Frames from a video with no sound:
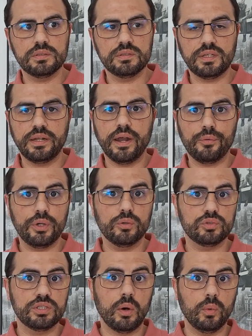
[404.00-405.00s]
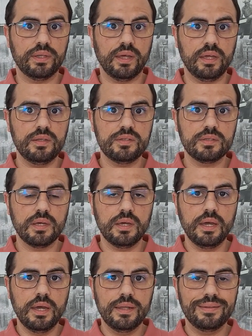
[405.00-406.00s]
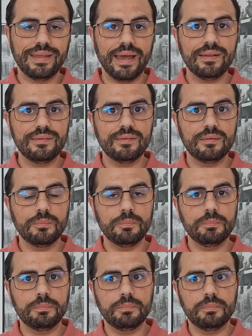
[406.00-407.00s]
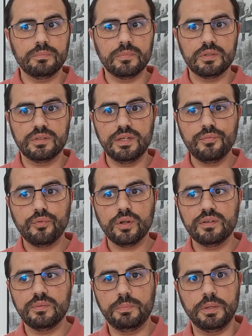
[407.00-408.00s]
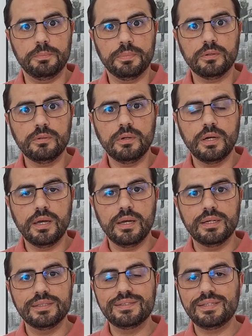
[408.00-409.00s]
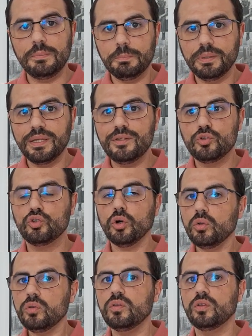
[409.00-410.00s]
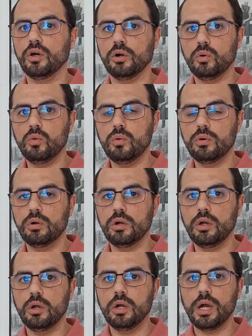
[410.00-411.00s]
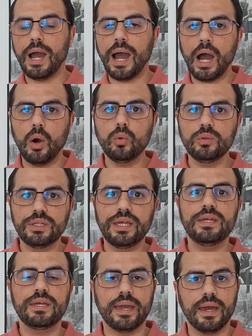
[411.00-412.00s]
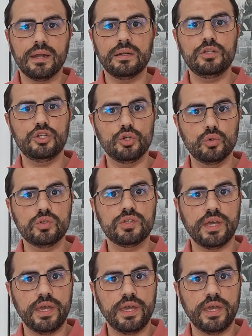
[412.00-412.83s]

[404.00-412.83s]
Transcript: scenarios nowadays that different people simply don't know how they can use